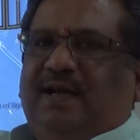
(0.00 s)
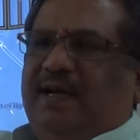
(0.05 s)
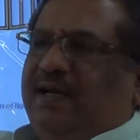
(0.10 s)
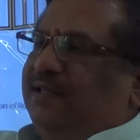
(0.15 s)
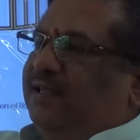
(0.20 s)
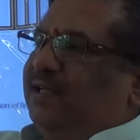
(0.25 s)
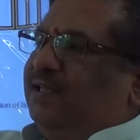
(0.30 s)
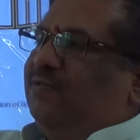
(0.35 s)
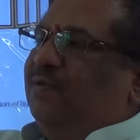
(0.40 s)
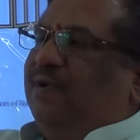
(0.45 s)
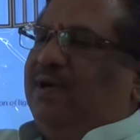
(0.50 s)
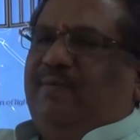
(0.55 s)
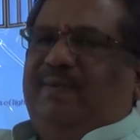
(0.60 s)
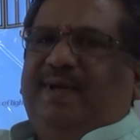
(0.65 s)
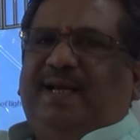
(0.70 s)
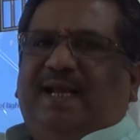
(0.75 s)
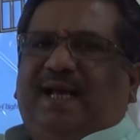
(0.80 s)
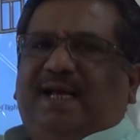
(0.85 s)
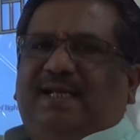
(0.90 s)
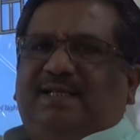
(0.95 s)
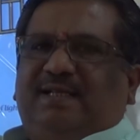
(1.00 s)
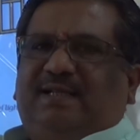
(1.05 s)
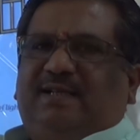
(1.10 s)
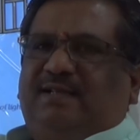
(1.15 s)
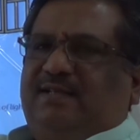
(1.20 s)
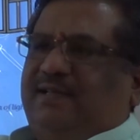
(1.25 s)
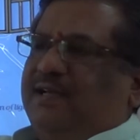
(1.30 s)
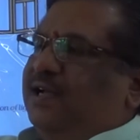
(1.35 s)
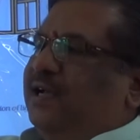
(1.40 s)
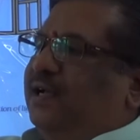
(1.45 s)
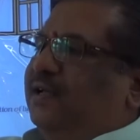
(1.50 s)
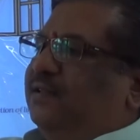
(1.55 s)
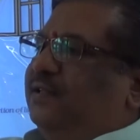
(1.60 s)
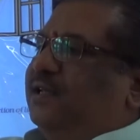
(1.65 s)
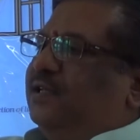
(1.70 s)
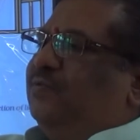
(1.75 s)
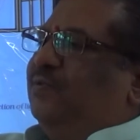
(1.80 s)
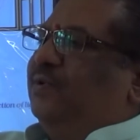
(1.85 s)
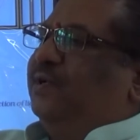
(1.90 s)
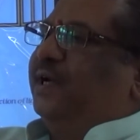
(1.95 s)
This will remain as it is.
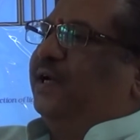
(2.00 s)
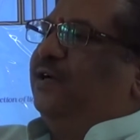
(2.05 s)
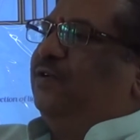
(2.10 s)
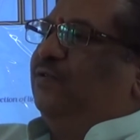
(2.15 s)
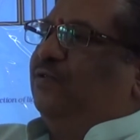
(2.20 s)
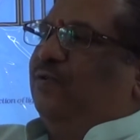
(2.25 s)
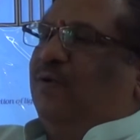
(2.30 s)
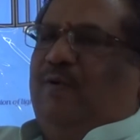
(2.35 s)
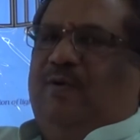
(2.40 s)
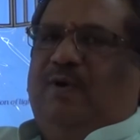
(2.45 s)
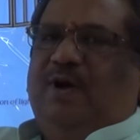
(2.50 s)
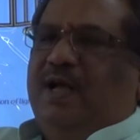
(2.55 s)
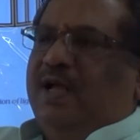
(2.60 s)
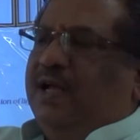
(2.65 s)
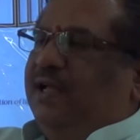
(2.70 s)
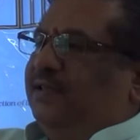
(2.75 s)
This will try to grow.